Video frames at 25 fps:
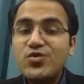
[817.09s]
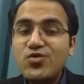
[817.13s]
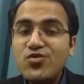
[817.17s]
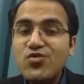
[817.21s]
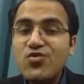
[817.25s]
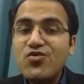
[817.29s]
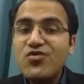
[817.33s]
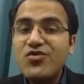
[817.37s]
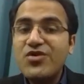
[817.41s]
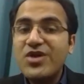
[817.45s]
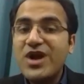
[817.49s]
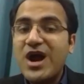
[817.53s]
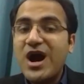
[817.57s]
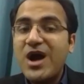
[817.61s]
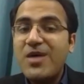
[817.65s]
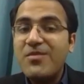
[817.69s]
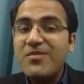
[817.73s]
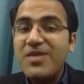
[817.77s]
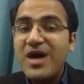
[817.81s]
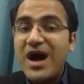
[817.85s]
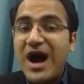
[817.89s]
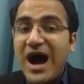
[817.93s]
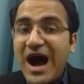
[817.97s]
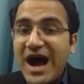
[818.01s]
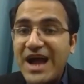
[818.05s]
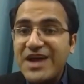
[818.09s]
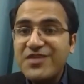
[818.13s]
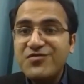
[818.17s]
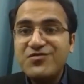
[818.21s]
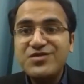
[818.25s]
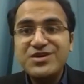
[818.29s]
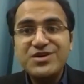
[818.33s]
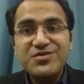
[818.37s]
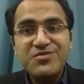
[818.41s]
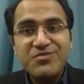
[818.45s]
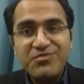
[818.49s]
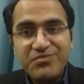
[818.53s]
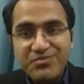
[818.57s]
2 gram
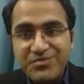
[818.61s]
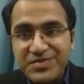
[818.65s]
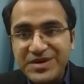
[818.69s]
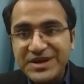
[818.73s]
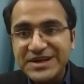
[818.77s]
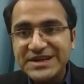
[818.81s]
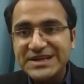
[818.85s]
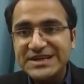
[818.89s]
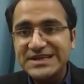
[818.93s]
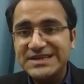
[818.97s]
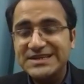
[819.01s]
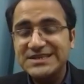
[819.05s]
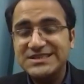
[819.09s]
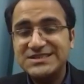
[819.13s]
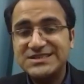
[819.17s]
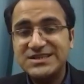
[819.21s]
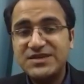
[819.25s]
IVPD.